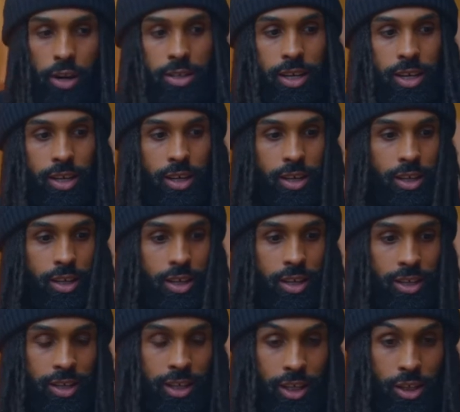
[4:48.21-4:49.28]
It's like
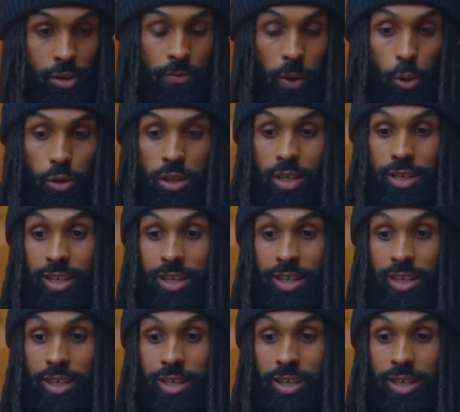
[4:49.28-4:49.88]
a devotion.